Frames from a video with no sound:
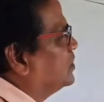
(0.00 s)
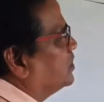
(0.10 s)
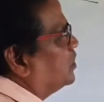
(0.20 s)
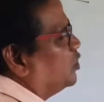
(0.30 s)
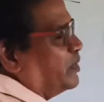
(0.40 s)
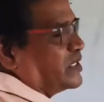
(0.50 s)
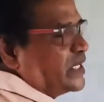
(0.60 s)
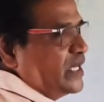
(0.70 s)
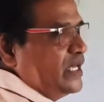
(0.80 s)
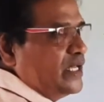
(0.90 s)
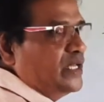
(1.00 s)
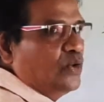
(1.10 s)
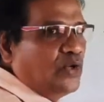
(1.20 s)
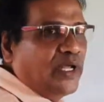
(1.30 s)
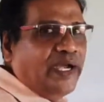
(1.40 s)
You may say, in
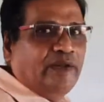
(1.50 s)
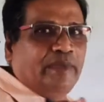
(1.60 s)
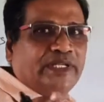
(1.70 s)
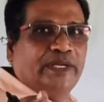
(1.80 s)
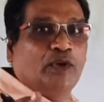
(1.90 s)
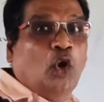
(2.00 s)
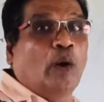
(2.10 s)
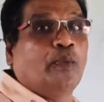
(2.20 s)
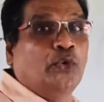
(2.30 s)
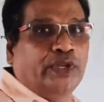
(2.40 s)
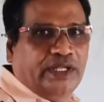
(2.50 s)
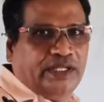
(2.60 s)
Oriya, you may say khapuri,